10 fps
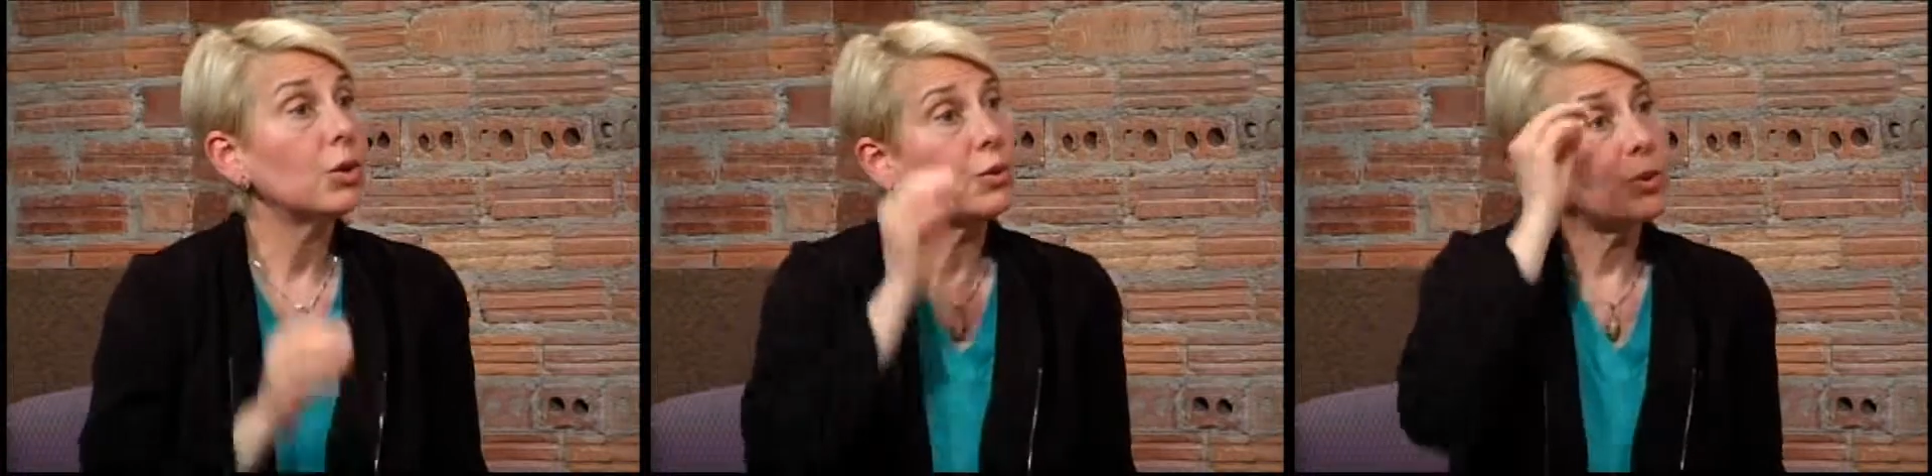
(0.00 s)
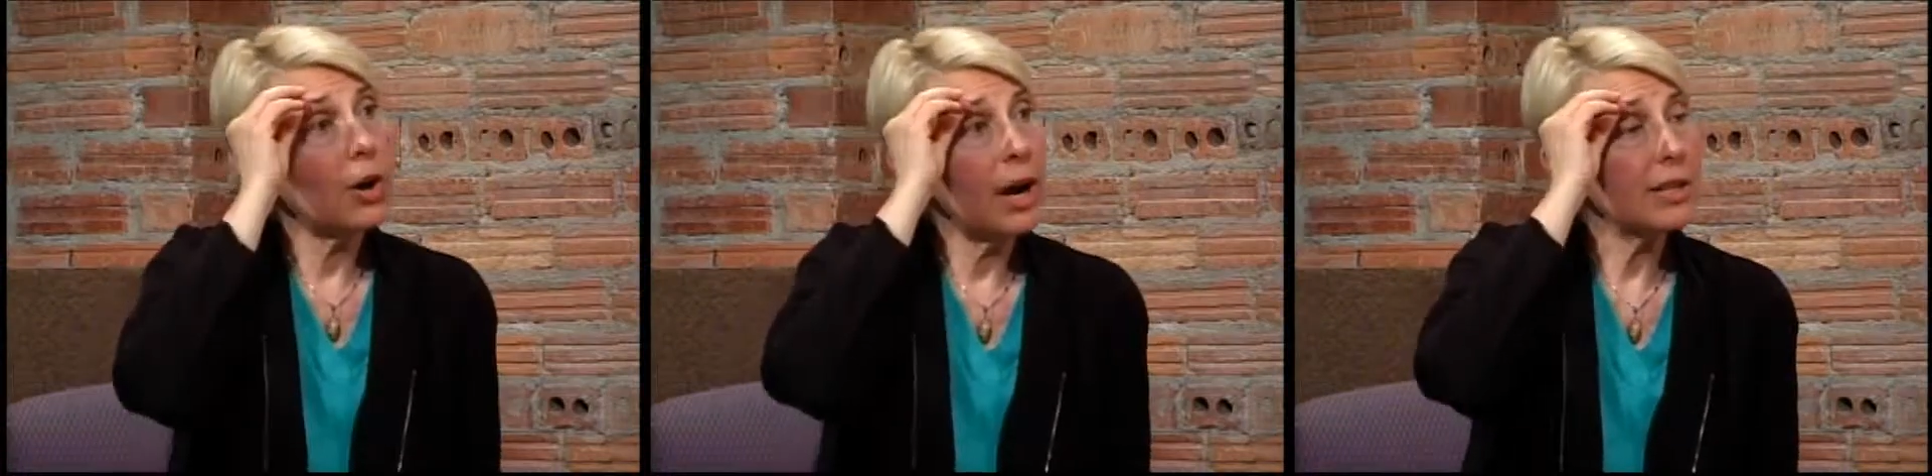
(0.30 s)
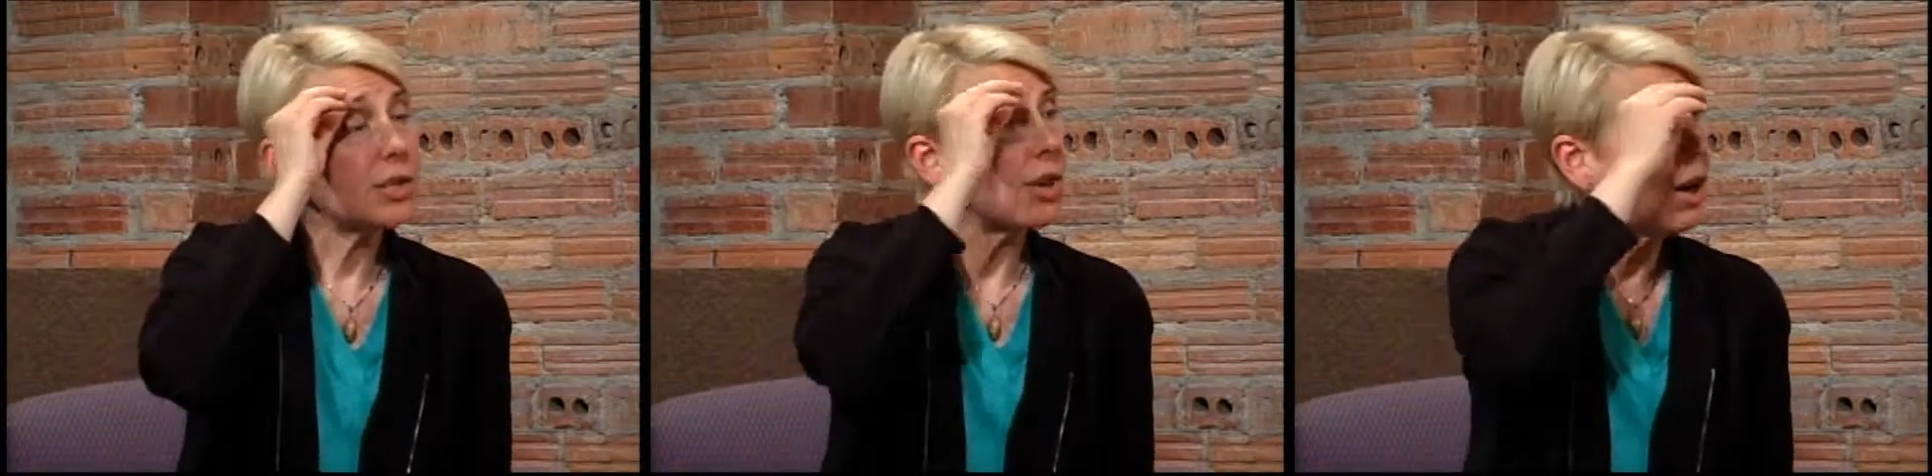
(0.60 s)
You've
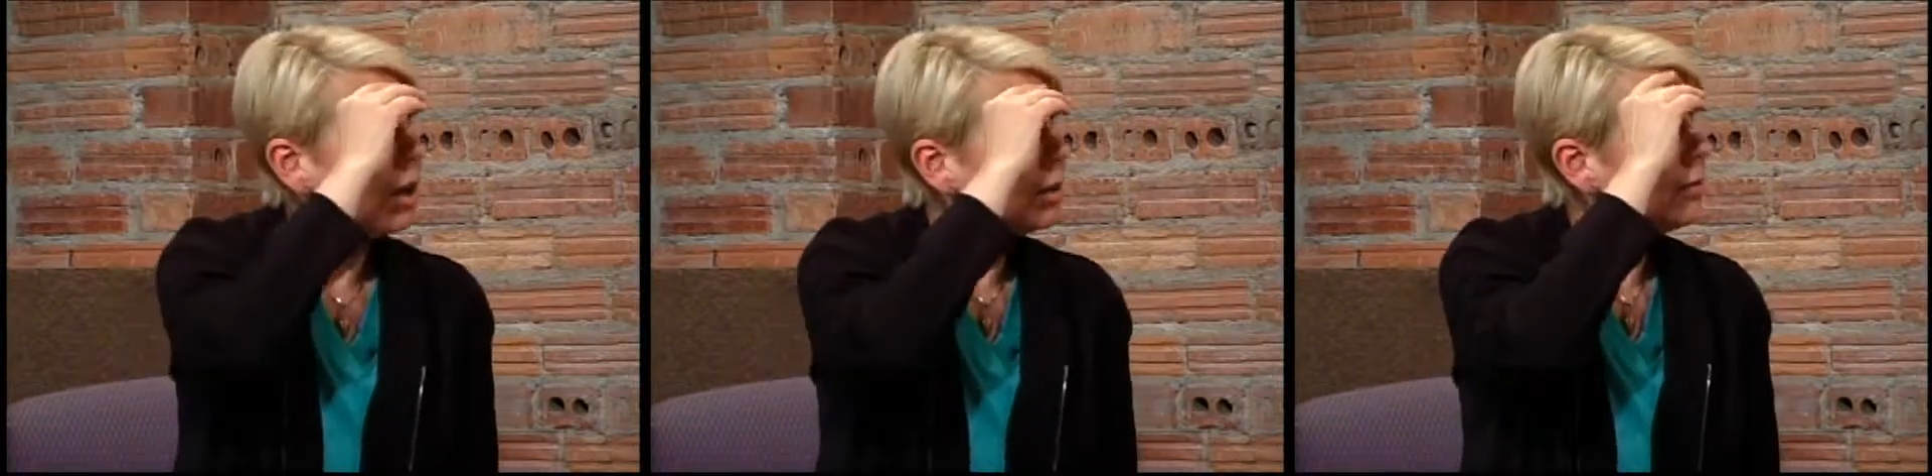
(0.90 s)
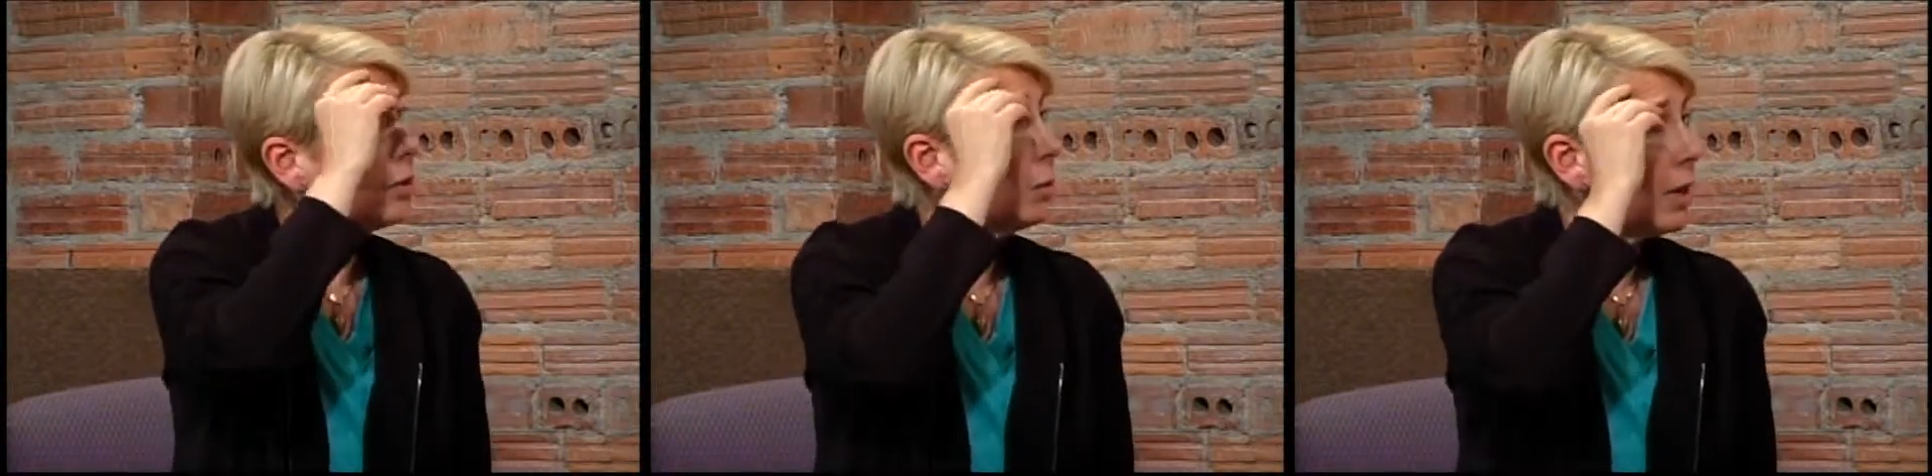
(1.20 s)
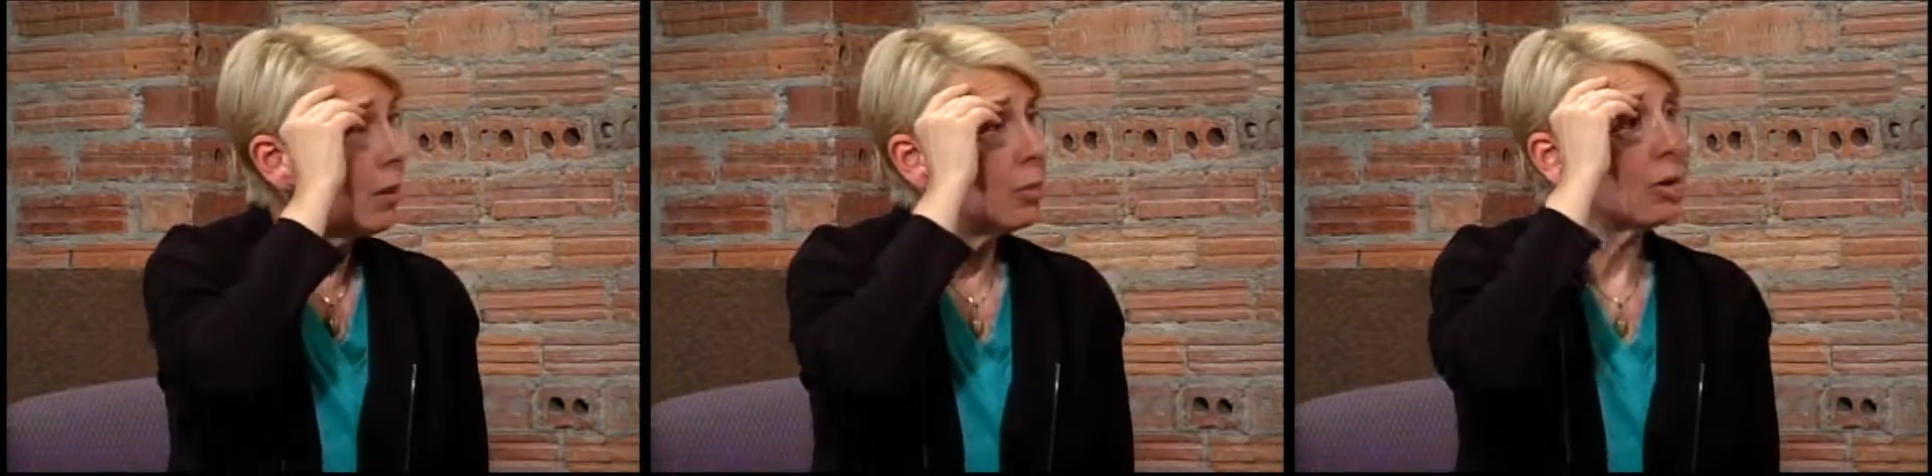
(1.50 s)
lost all of
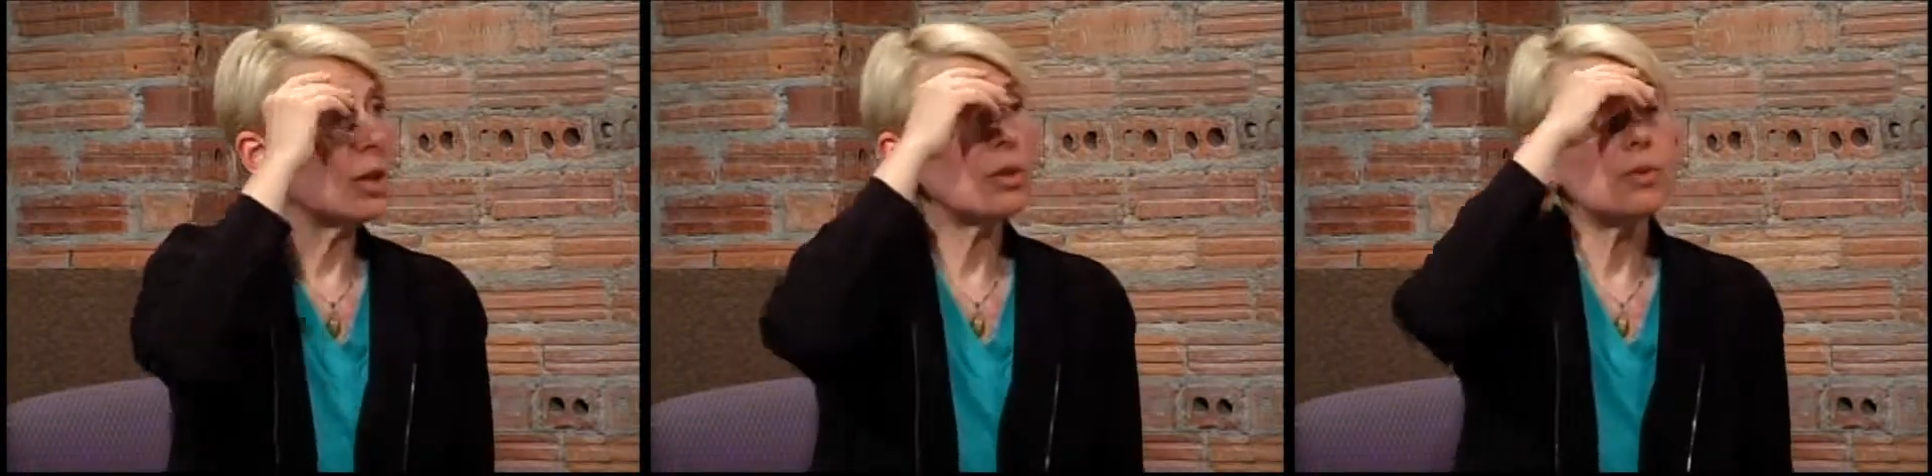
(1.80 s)
your memory,